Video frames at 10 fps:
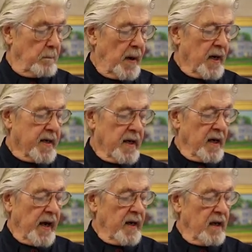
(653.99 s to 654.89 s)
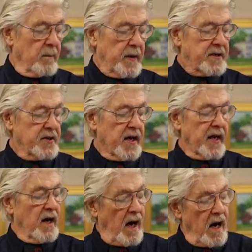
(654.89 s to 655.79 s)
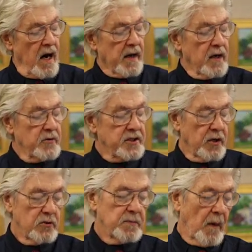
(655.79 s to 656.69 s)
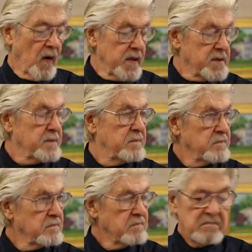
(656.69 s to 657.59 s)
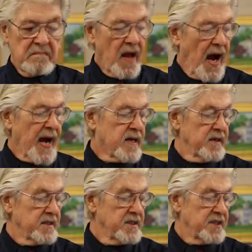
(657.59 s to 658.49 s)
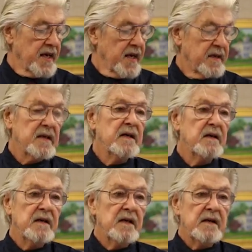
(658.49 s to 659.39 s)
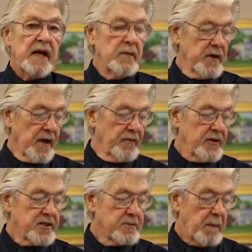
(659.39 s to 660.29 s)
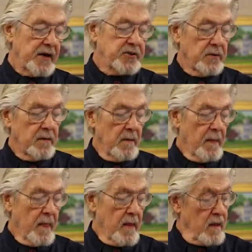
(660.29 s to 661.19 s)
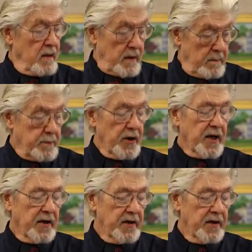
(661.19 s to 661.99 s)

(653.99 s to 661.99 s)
Buck and Little Bit took it hard losing those boys. I couldn't see it. They were nothing special. They're pretty